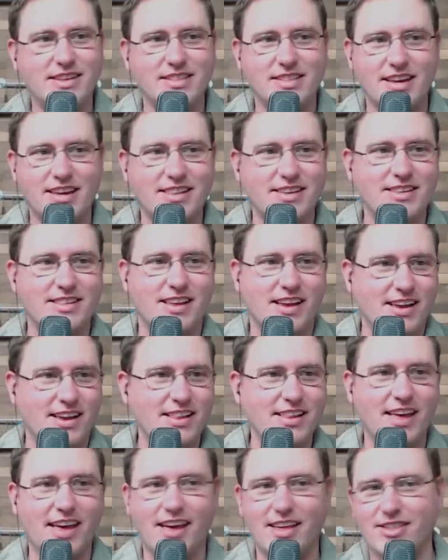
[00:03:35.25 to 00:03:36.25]
late at night,
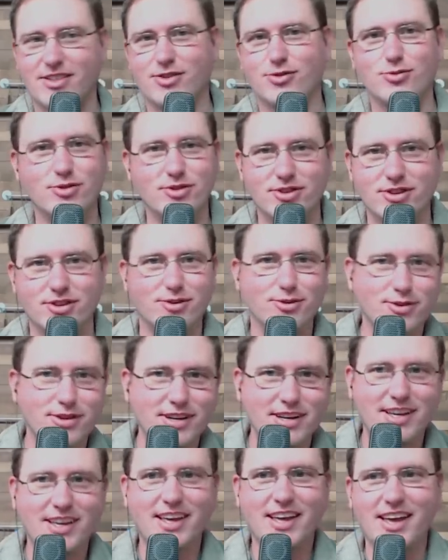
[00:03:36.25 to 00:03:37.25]
as you will do.
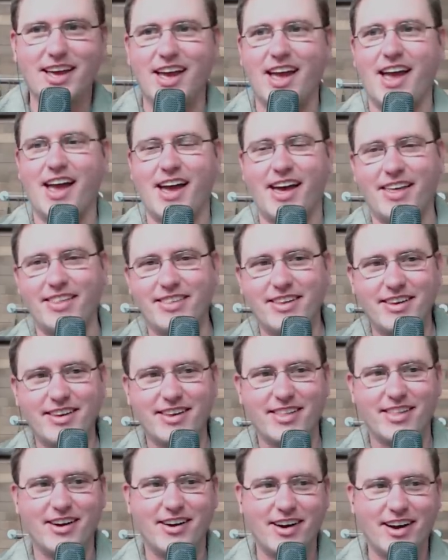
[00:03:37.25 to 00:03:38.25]
One and, does. You
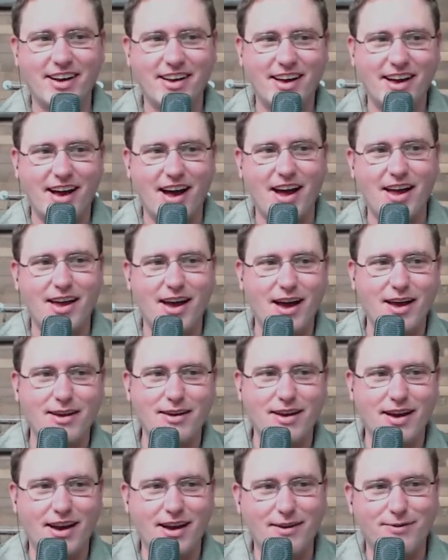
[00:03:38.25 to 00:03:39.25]
know, yes. I,
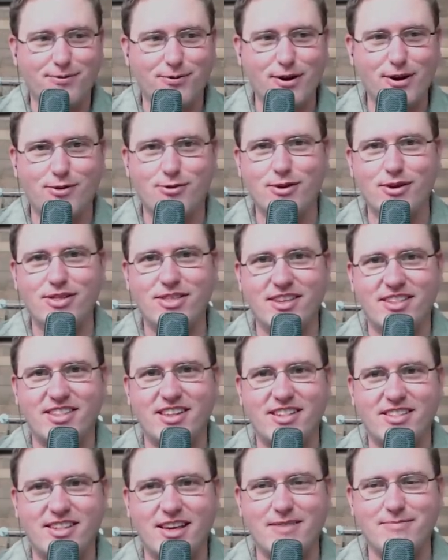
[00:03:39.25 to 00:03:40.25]
I, I frequent the
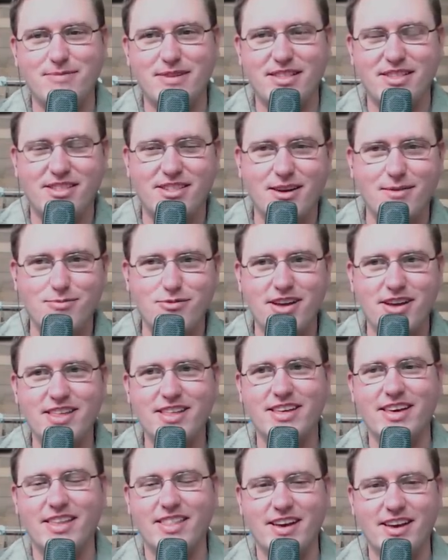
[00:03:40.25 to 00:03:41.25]
sysadmin
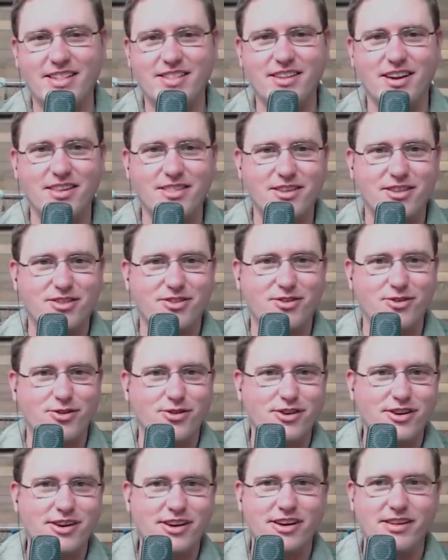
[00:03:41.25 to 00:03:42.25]
subreddit, and I saw the
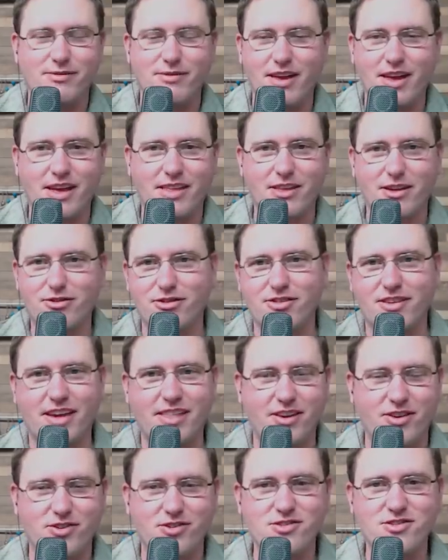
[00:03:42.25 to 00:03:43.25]
story, and and this was
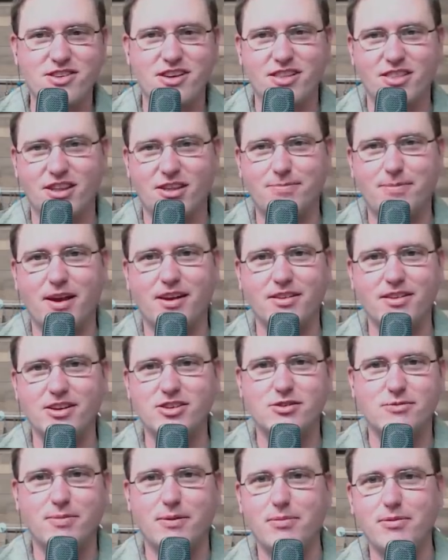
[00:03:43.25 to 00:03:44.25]
kind of early in the
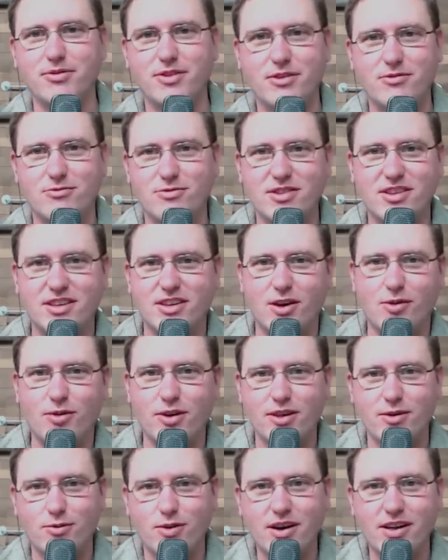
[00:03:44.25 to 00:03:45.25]
speculation. People didn't really know
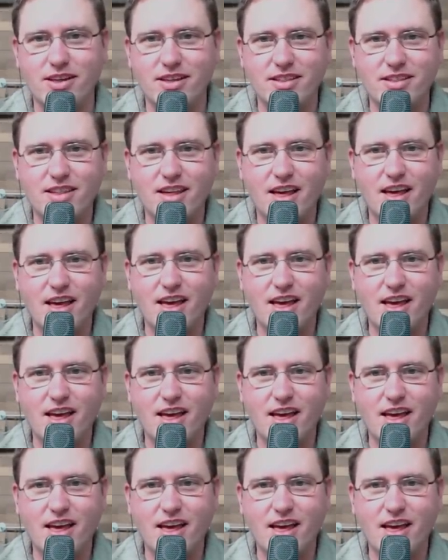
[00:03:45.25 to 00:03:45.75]
what it was,